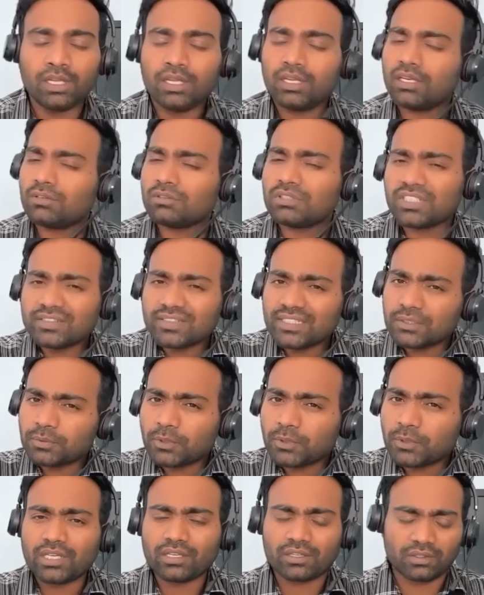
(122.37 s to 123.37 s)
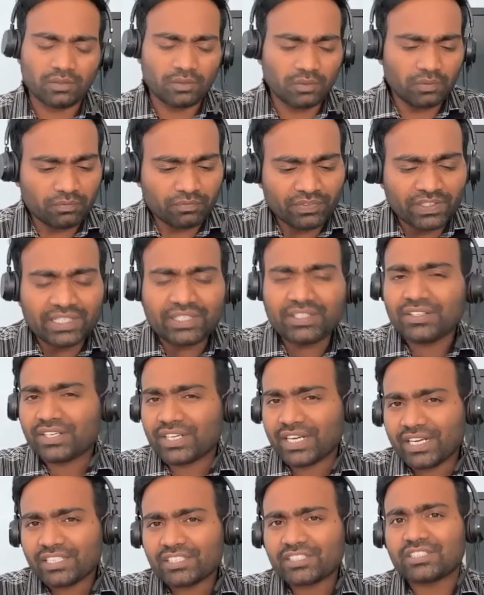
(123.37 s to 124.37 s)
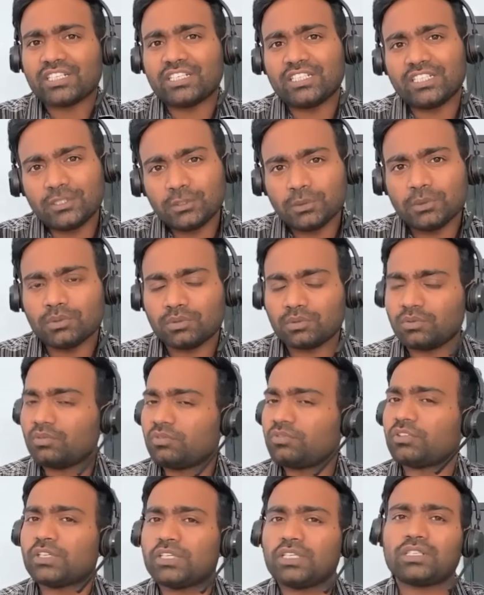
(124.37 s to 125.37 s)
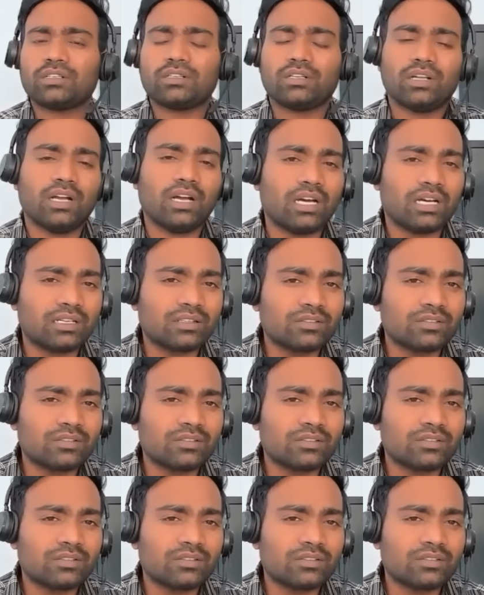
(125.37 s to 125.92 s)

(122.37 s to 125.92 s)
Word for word: Now, this is what we traditionally do for our